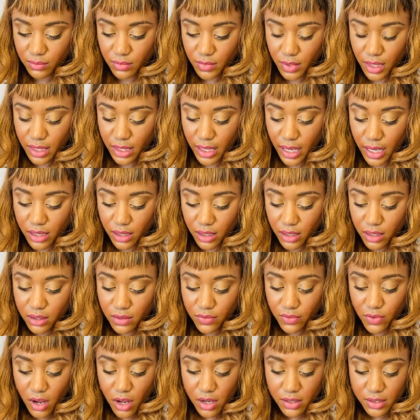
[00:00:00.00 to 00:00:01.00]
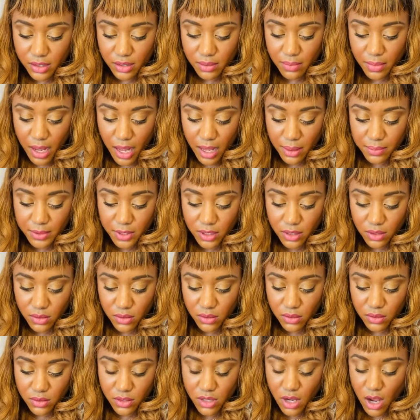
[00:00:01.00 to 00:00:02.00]
Again, it could have caused some
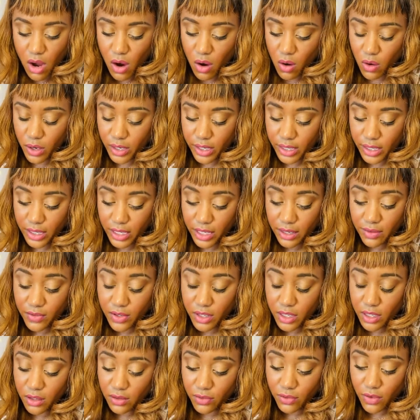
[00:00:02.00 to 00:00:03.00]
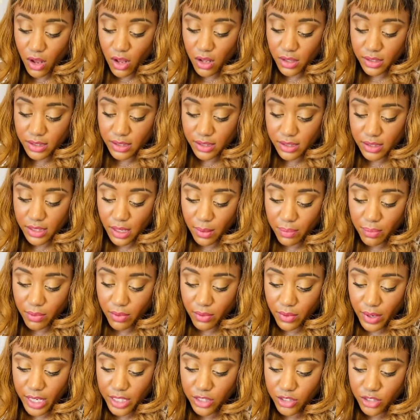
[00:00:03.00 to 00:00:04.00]
obstacles, or it even could have caused a
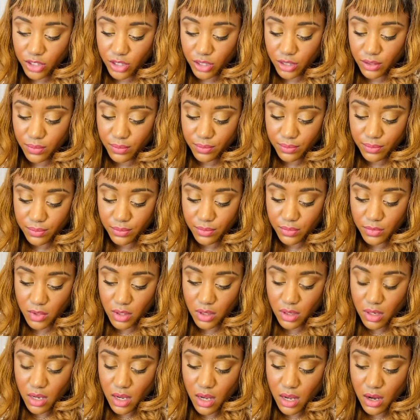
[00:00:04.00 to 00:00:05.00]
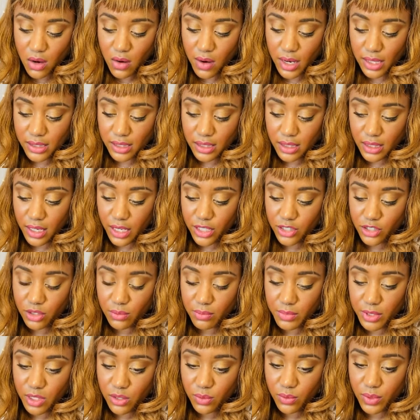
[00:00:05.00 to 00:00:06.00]
separation or
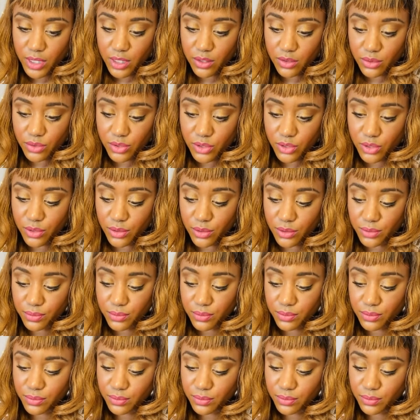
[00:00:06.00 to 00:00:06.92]
isolation between you two.